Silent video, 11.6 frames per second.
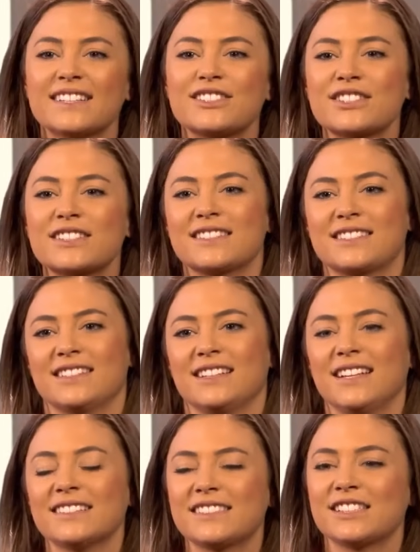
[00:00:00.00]
It's just,
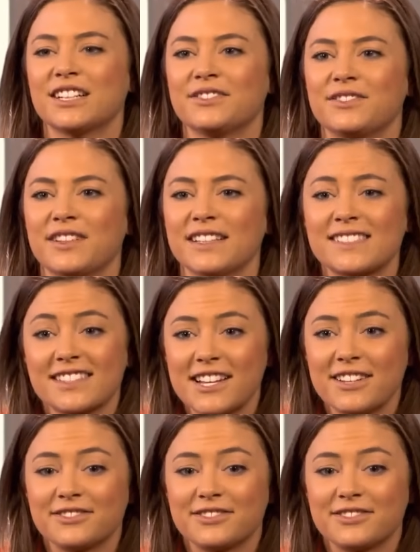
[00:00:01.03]
it's tough. It's love.